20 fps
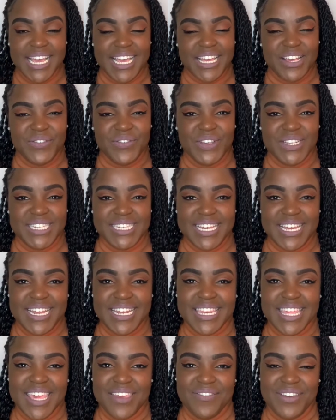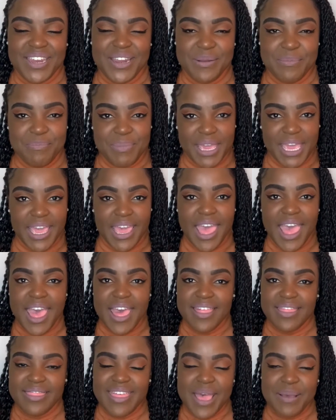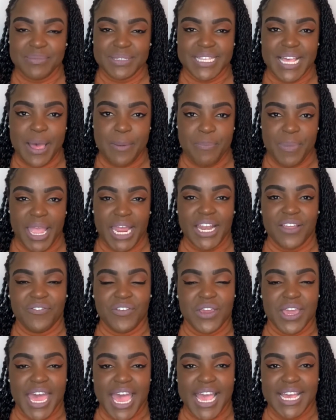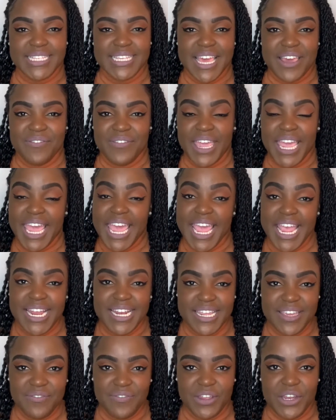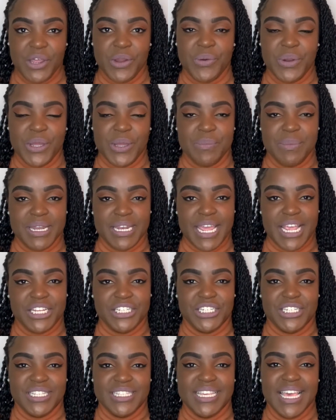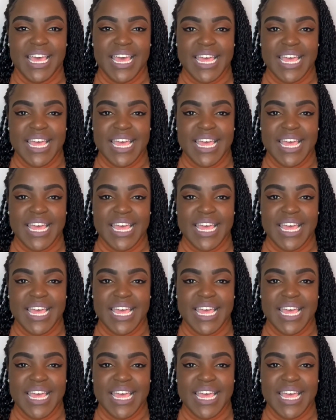If you did, give it a big thumbs up, and if you guys have any video recommendations,